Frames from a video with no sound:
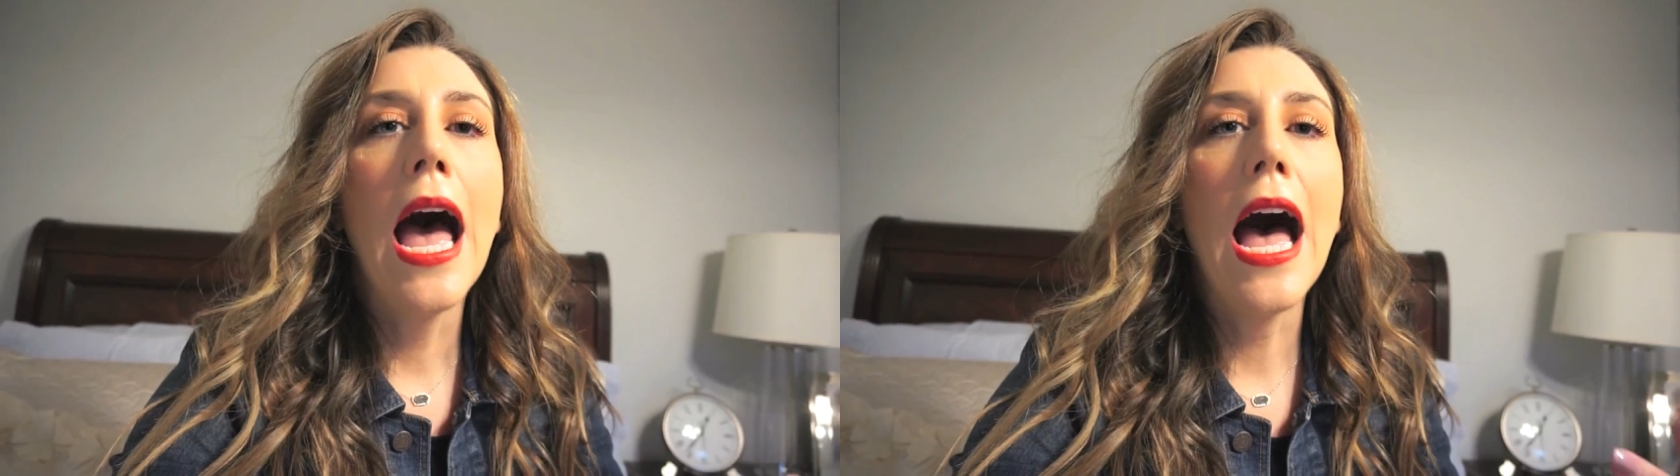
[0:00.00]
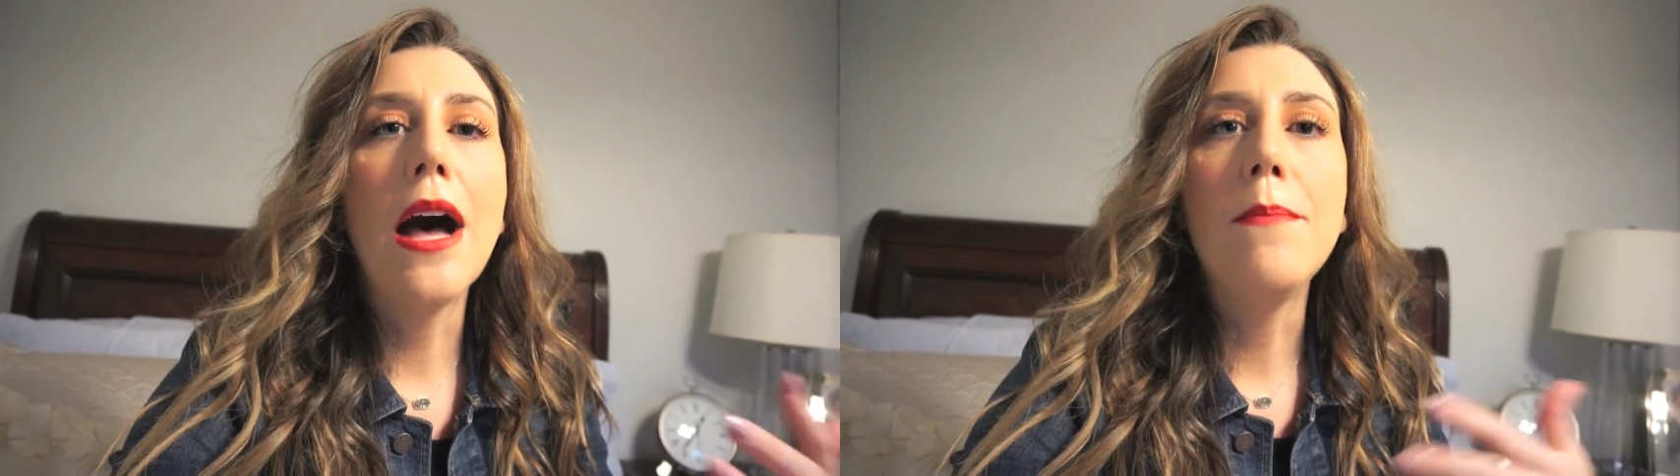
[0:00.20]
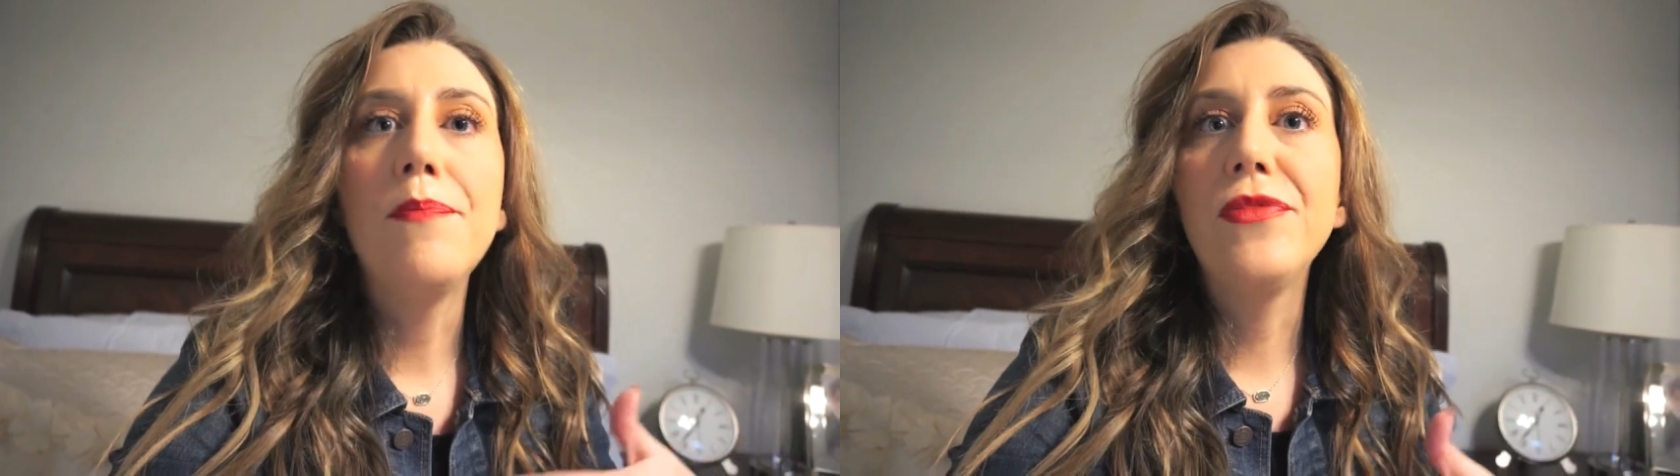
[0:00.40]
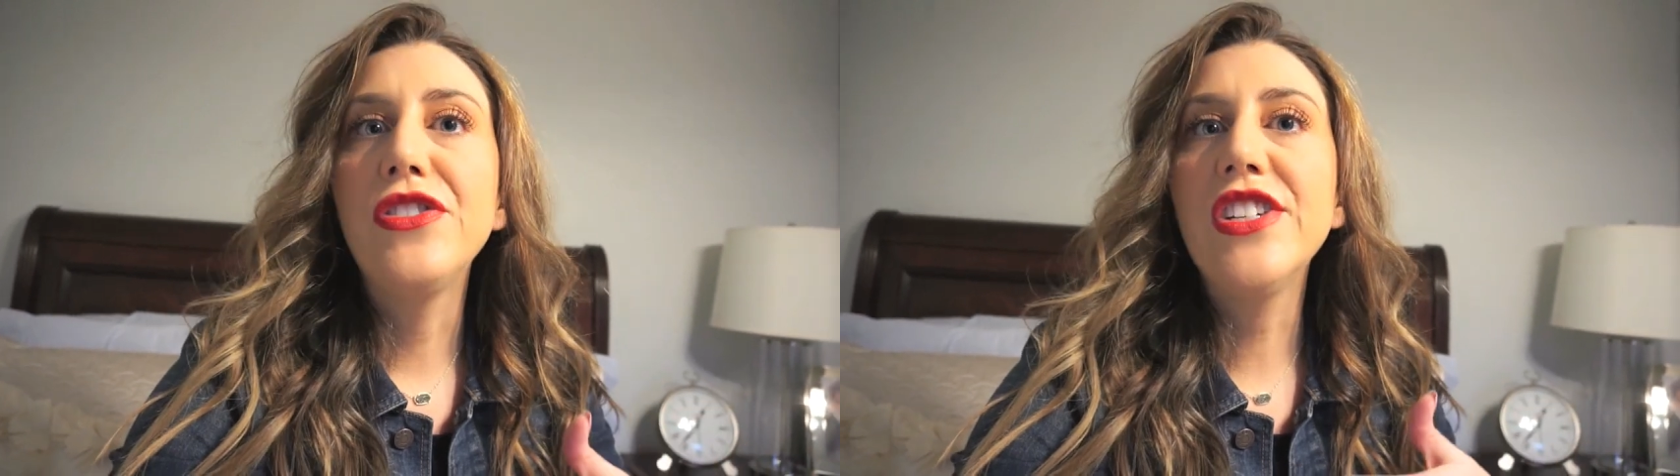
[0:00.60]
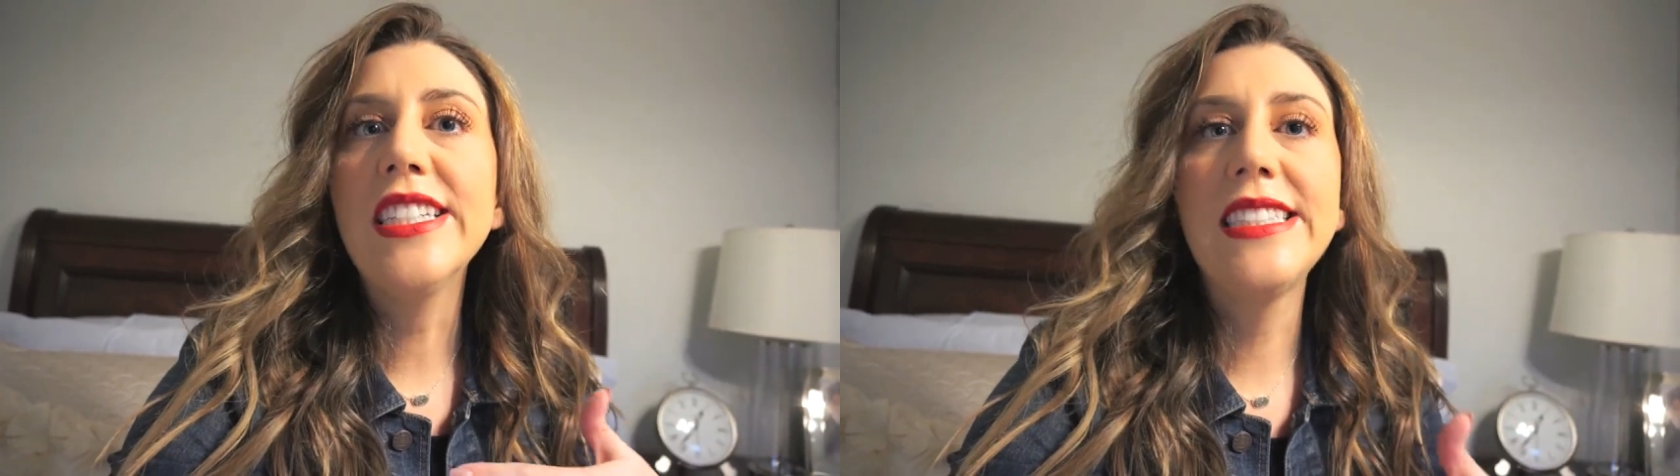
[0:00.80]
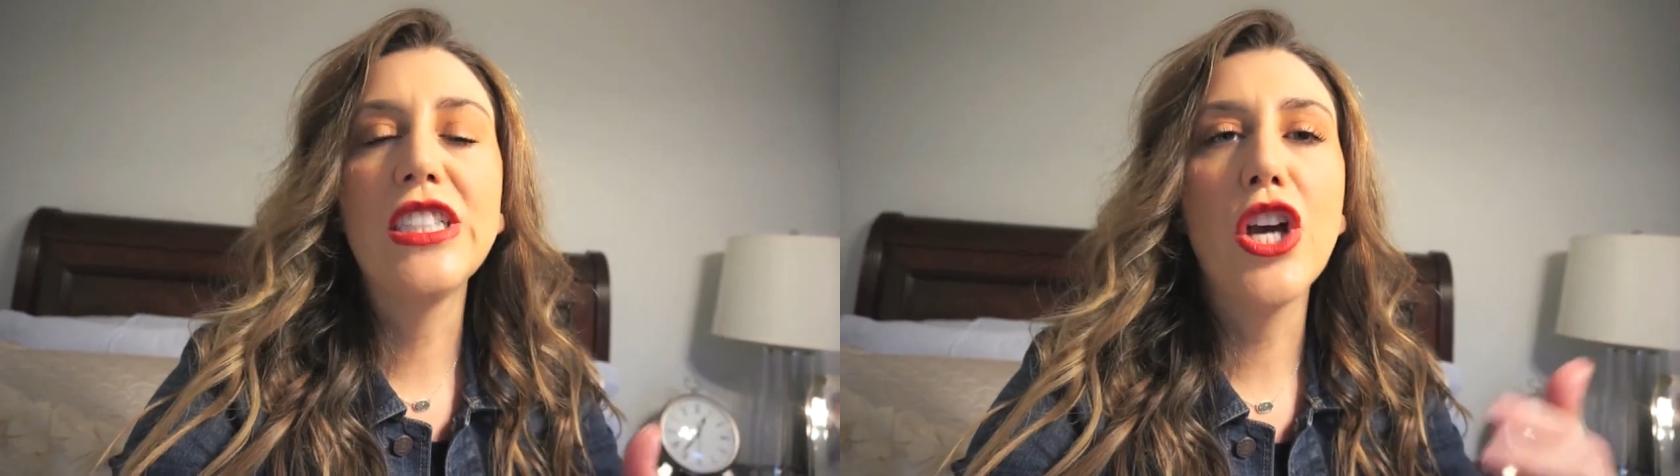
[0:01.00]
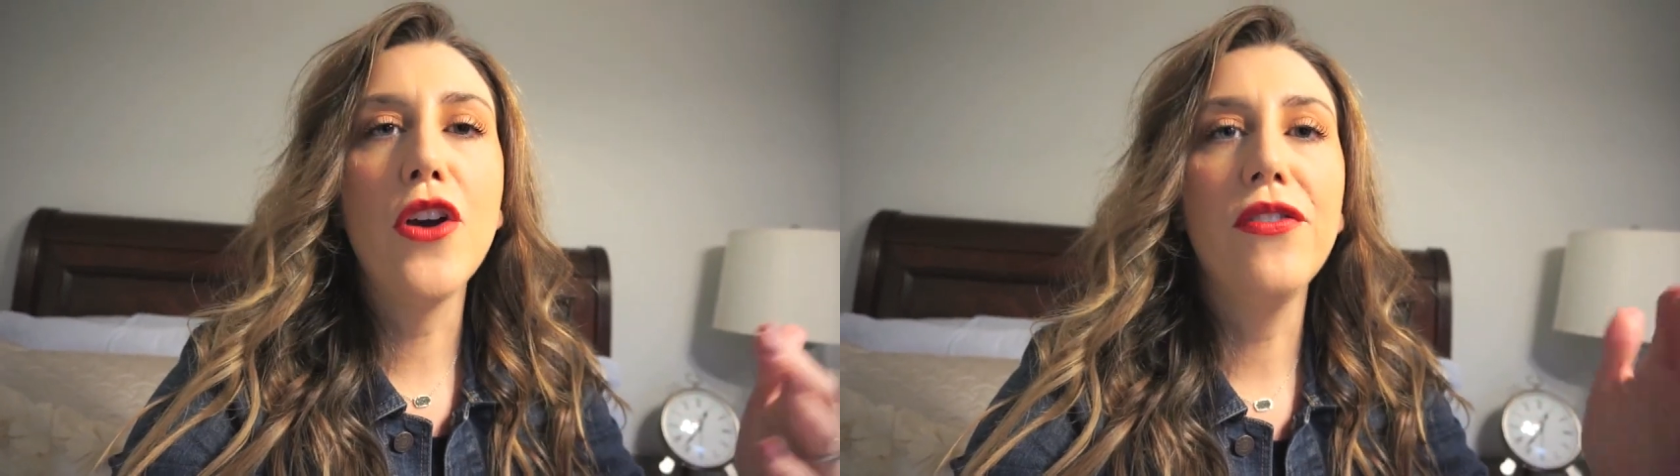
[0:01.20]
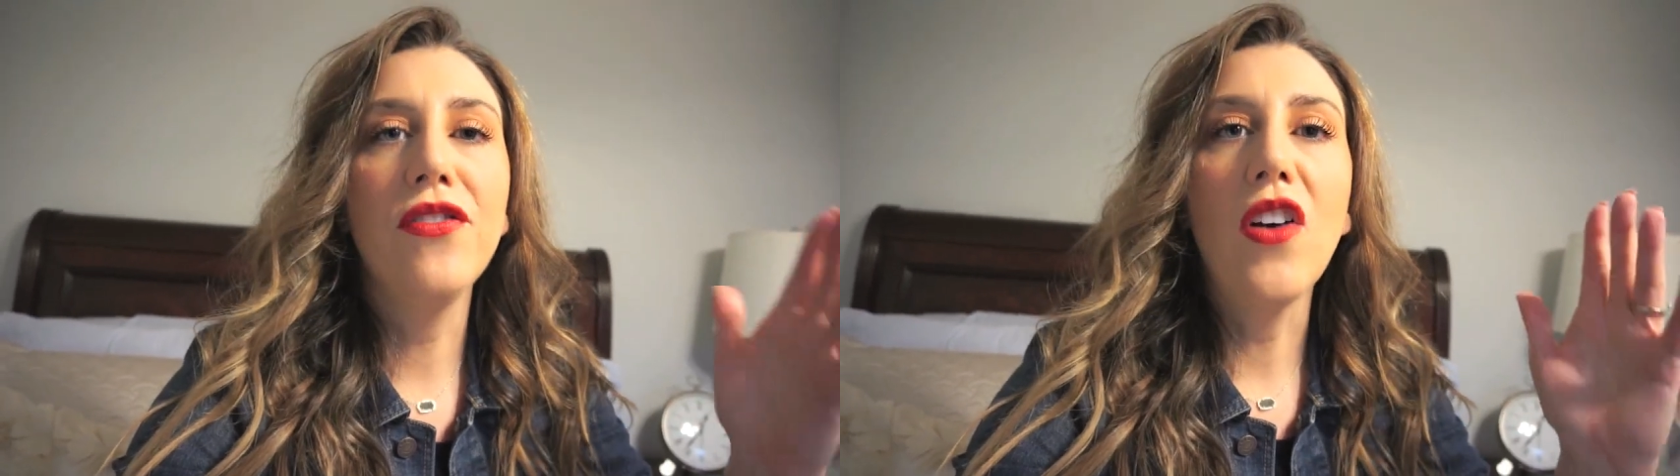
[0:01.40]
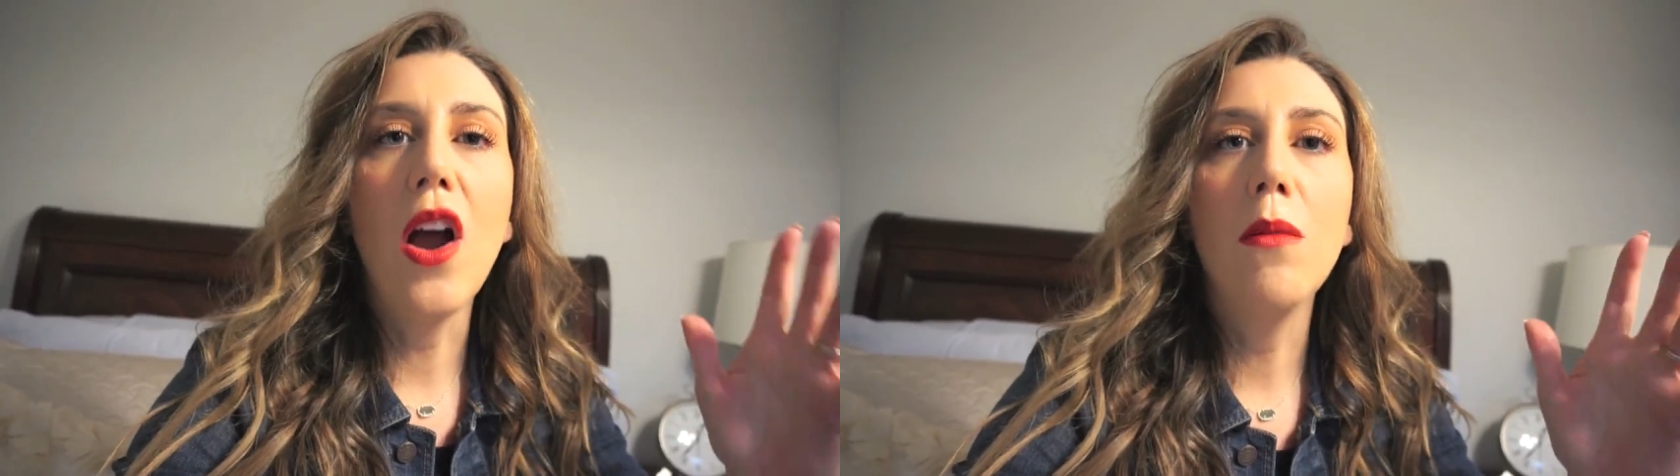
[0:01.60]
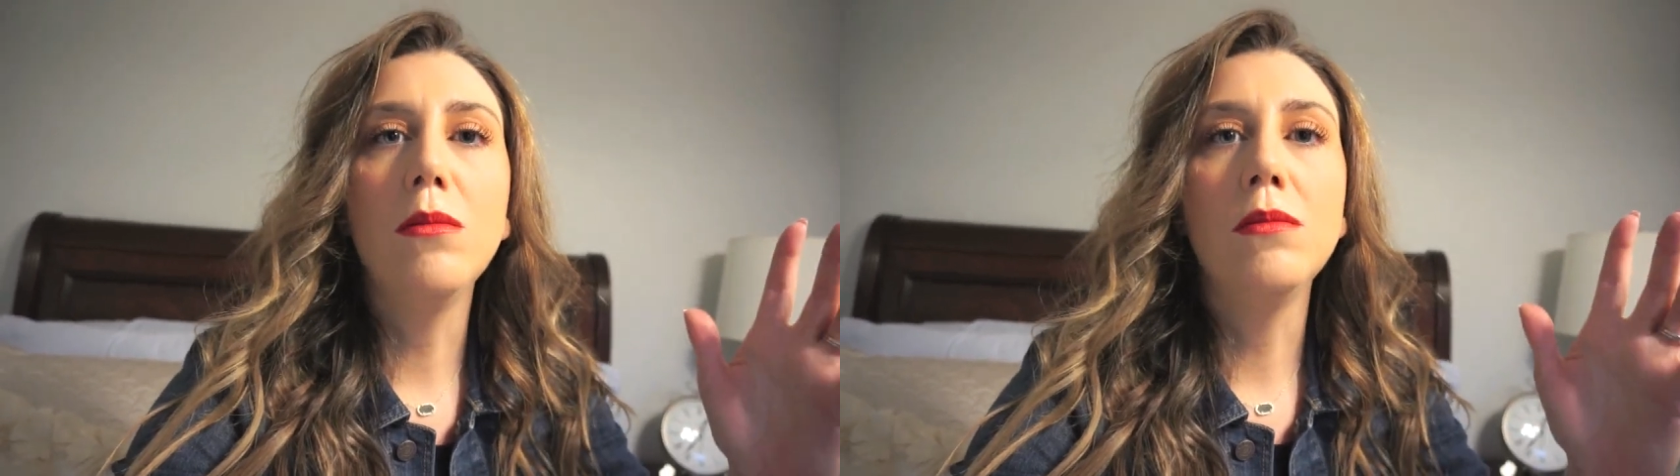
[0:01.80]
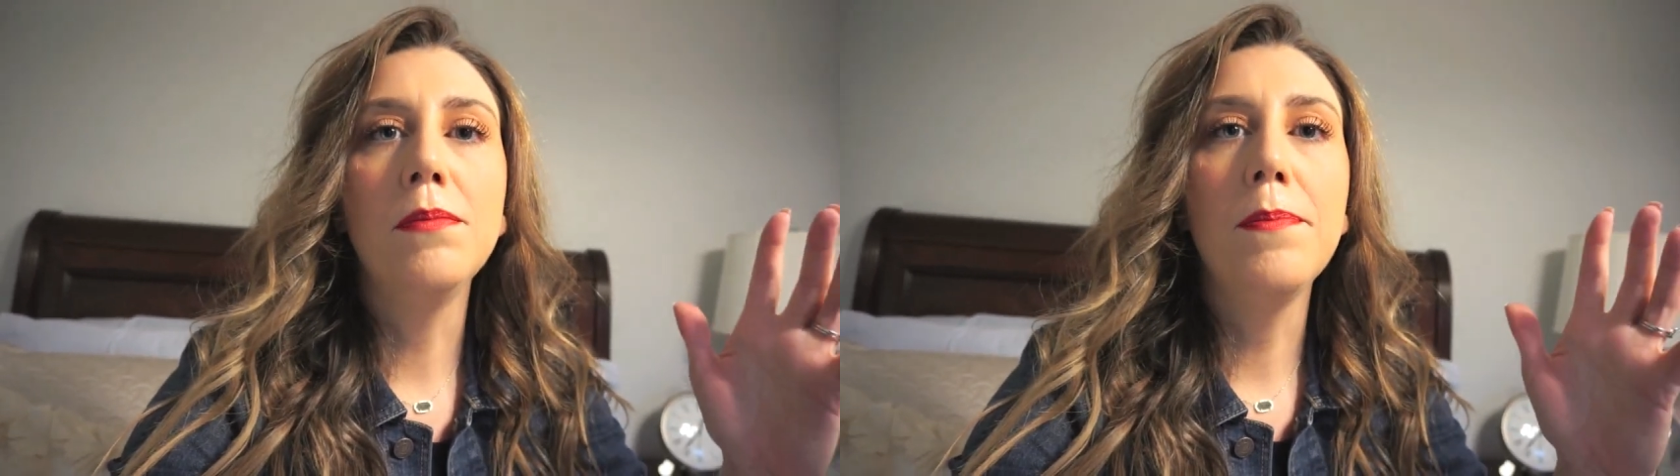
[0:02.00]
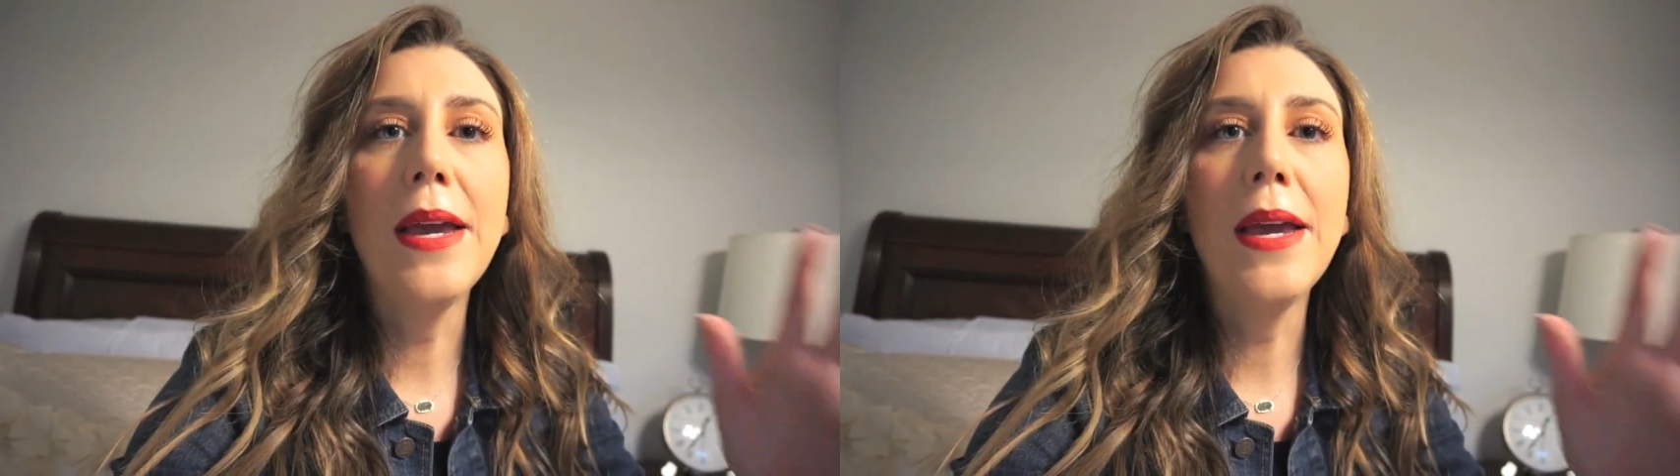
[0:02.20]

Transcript: um, just go from